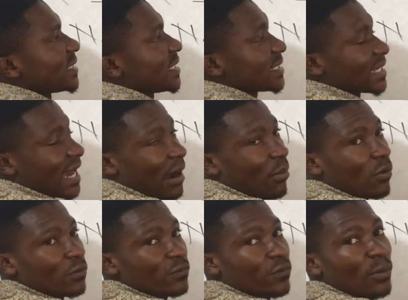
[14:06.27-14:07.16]
this
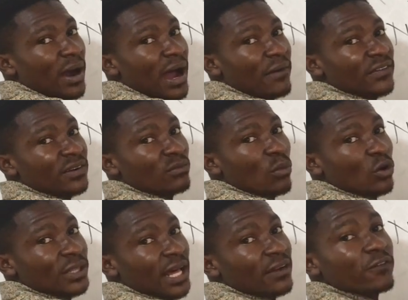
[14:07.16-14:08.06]
carbon, from having
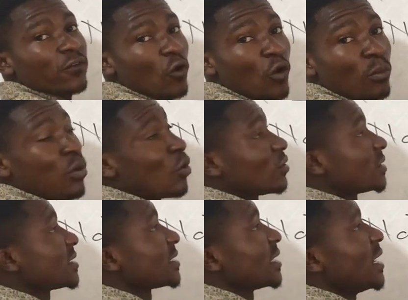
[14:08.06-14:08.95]
more than 4
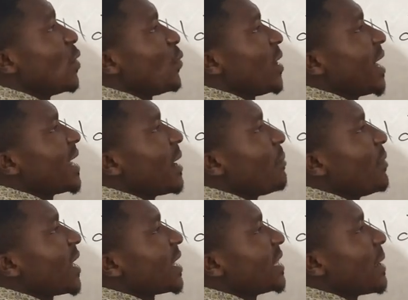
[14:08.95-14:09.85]
bonds, we end up
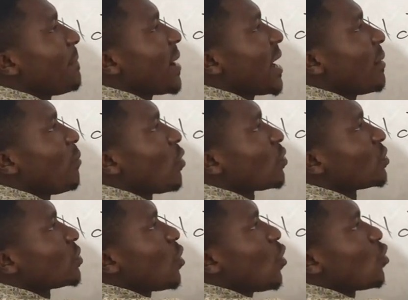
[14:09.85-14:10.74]
breaking the pi bond
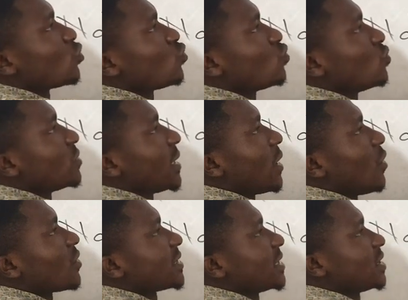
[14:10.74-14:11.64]
onto the
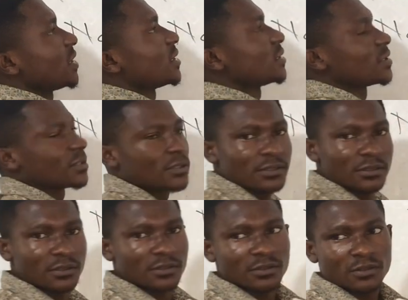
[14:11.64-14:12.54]
oxygen.
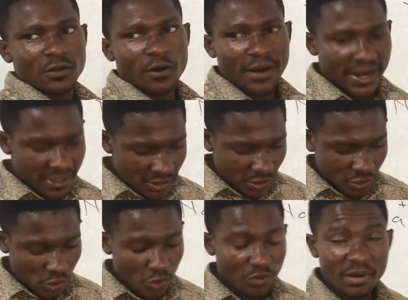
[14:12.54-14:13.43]
Alright,
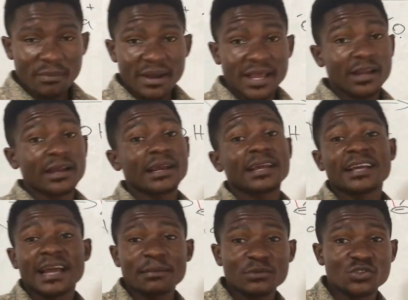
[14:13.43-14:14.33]
so you remember in
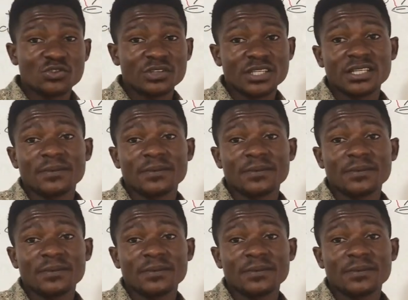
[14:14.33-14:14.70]
chemistry,